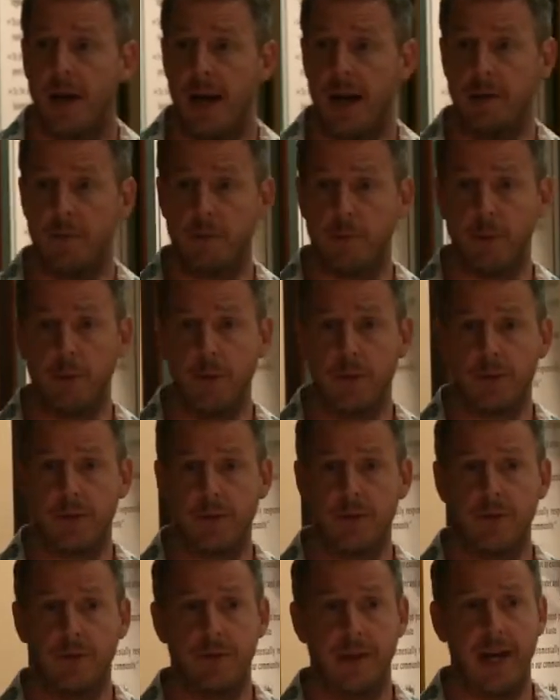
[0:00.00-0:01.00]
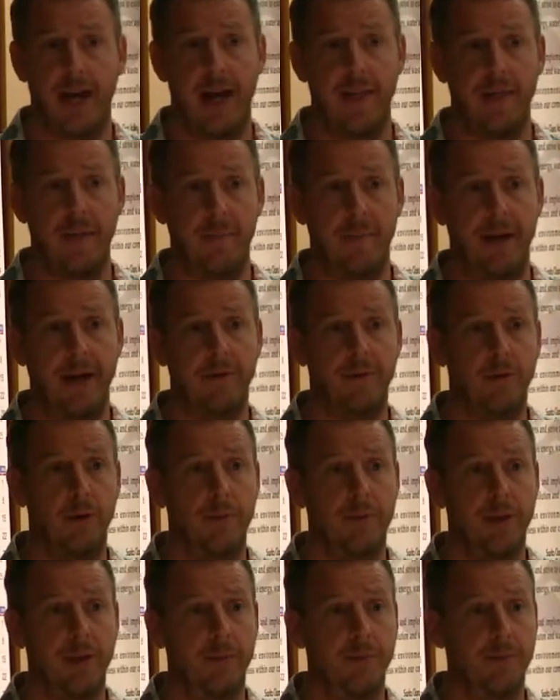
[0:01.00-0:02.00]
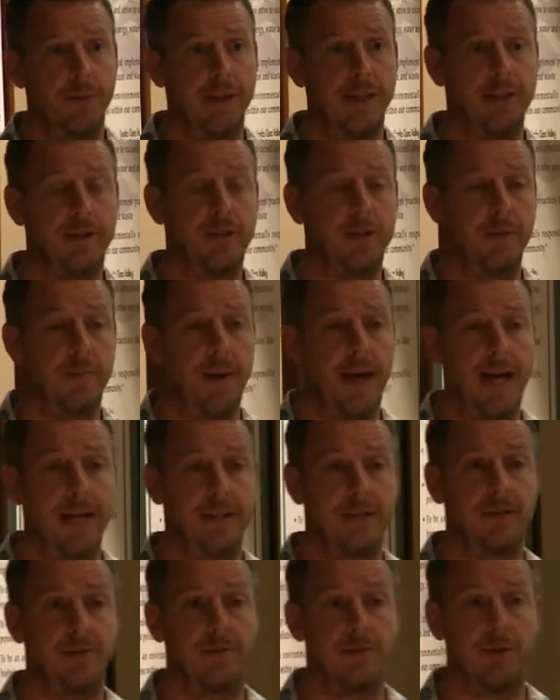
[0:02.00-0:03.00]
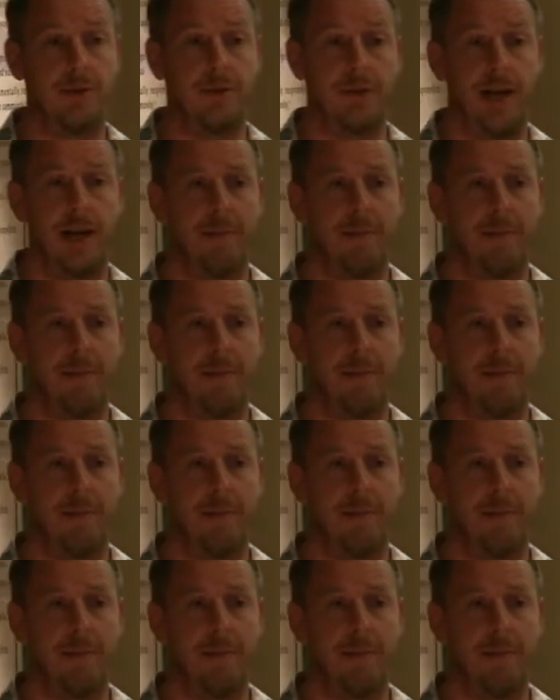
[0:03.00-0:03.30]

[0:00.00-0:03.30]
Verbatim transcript: and roots and the microbial bridge to pass through.